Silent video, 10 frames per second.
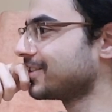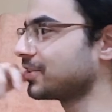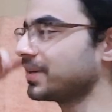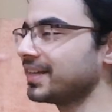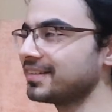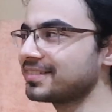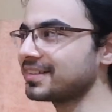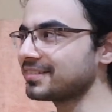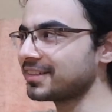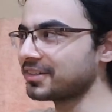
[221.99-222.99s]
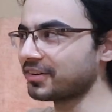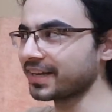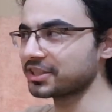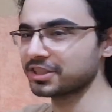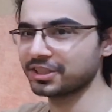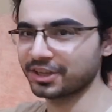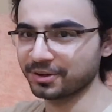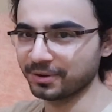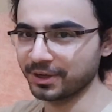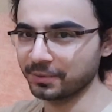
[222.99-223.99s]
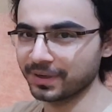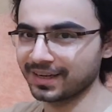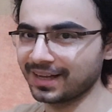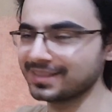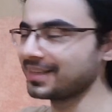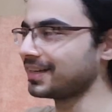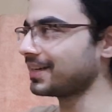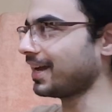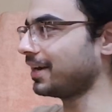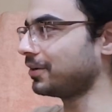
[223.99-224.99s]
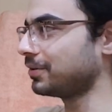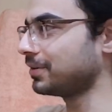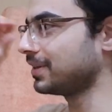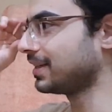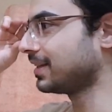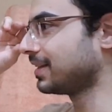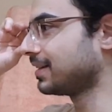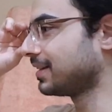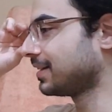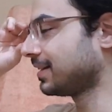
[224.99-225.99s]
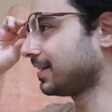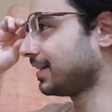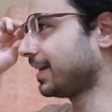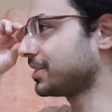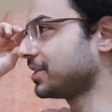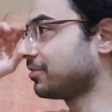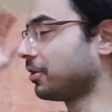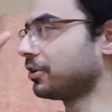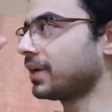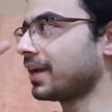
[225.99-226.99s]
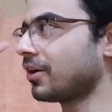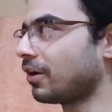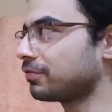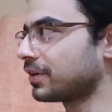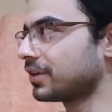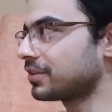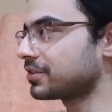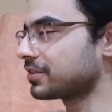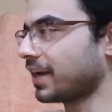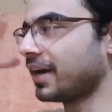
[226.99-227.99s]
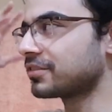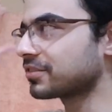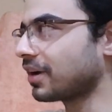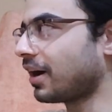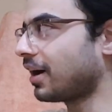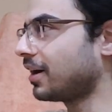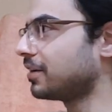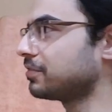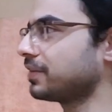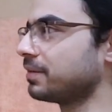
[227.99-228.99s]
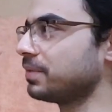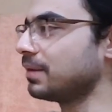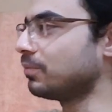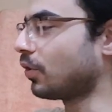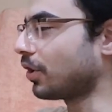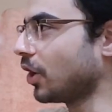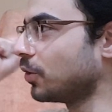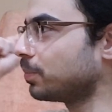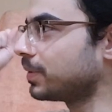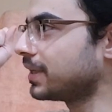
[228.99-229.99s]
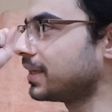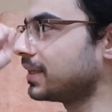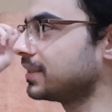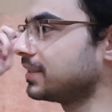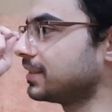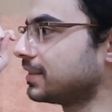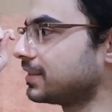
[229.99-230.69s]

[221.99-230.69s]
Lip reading: So is this the direction they're going with Nadia now? That she's going to take off her headscarf and be more open?